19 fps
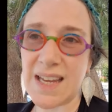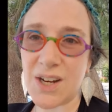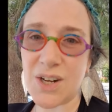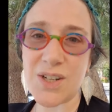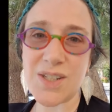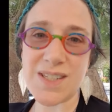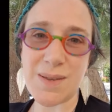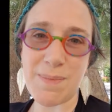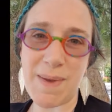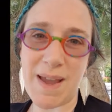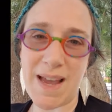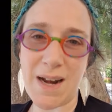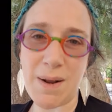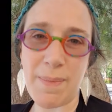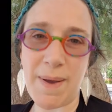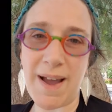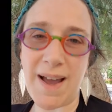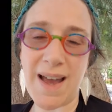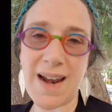here's some
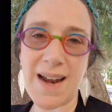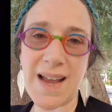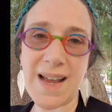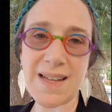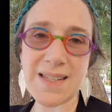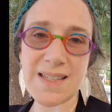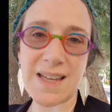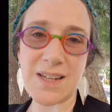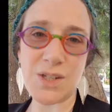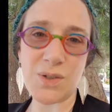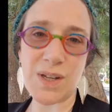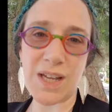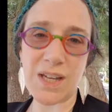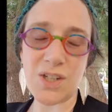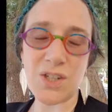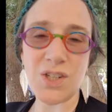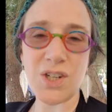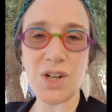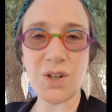antibiotics, and you
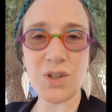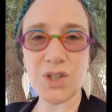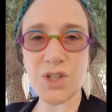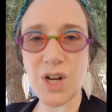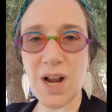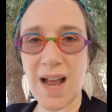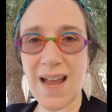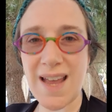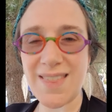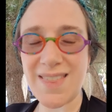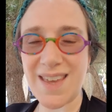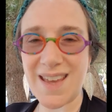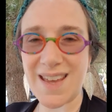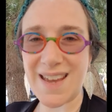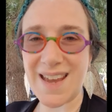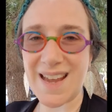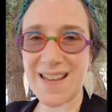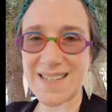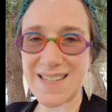can, try
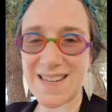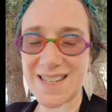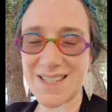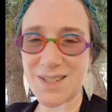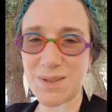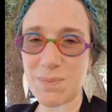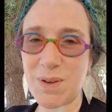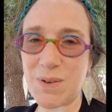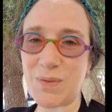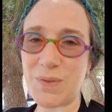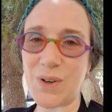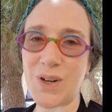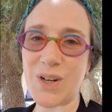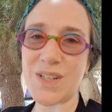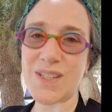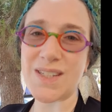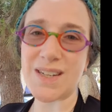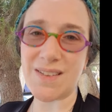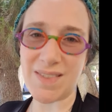the antihistamine
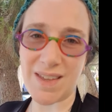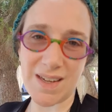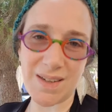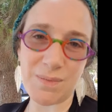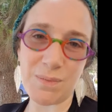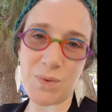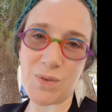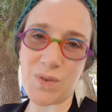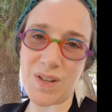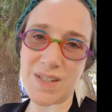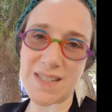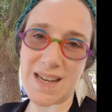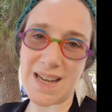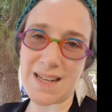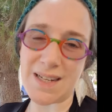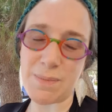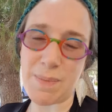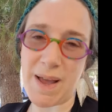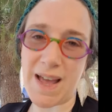first and then move on to
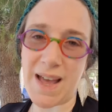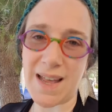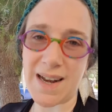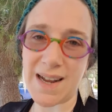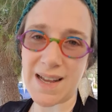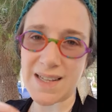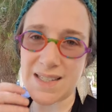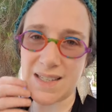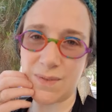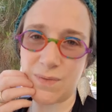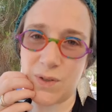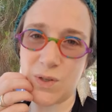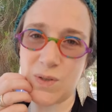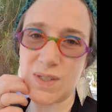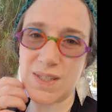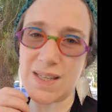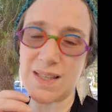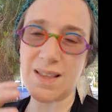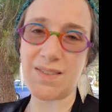antibiotics if you
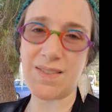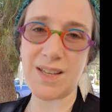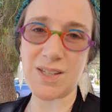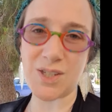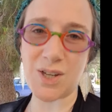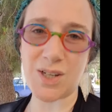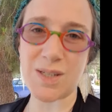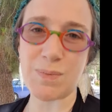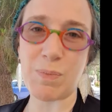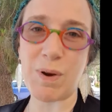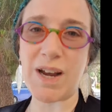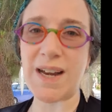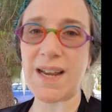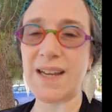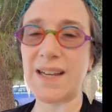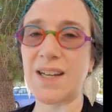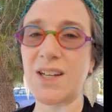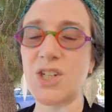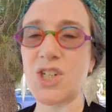see that things are
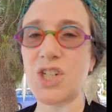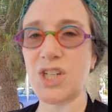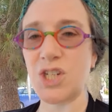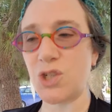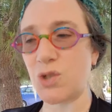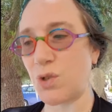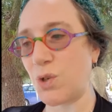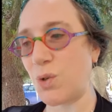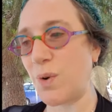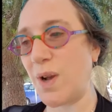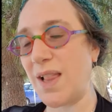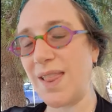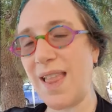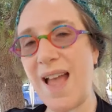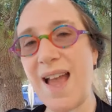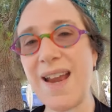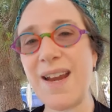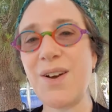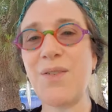spreading. And she drew a
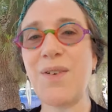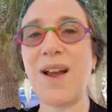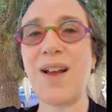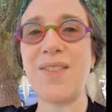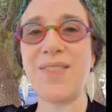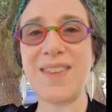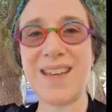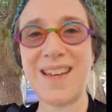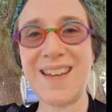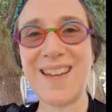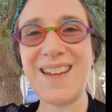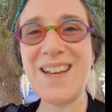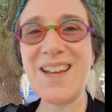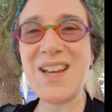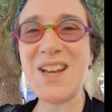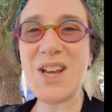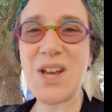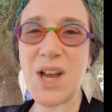line around the